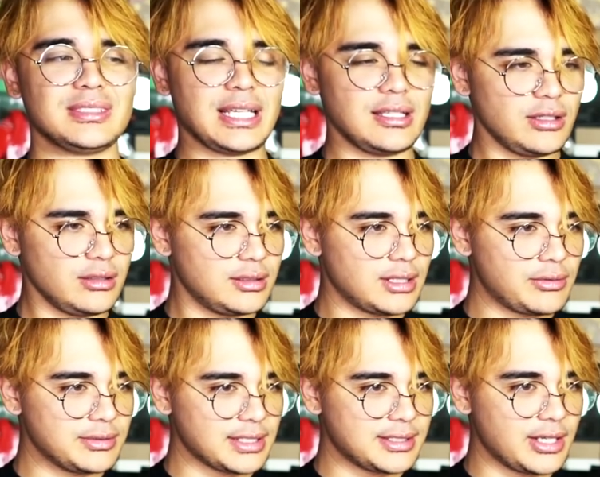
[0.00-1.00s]
Is that you?
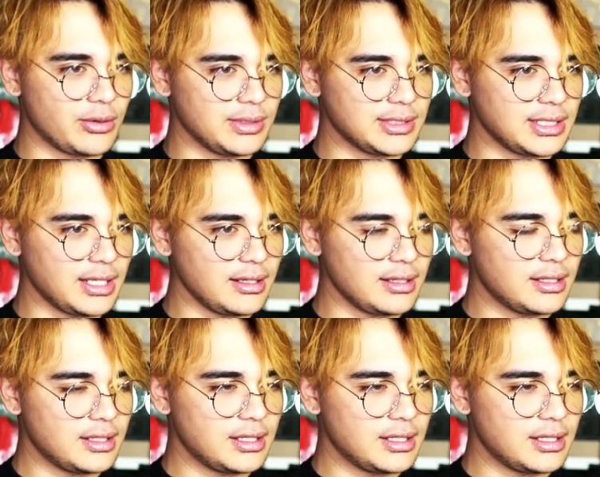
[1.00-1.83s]
That was it? Zico, wasn't that?